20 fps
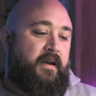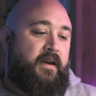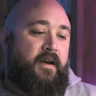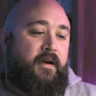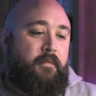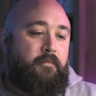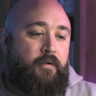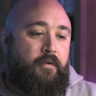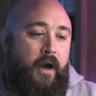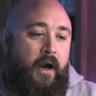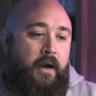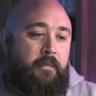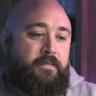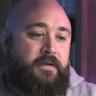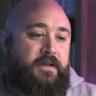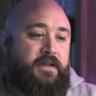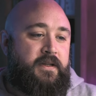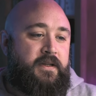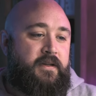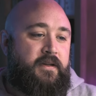
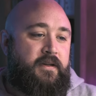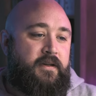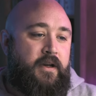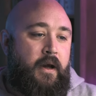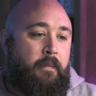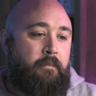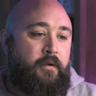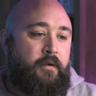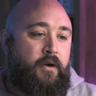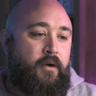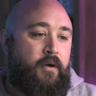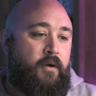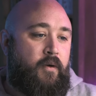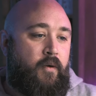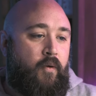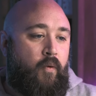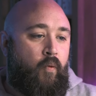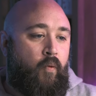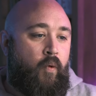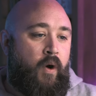Prompt number
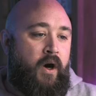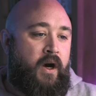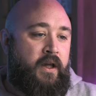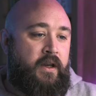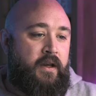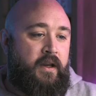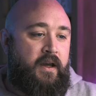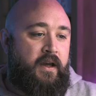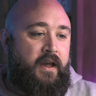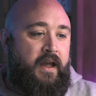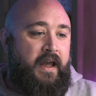one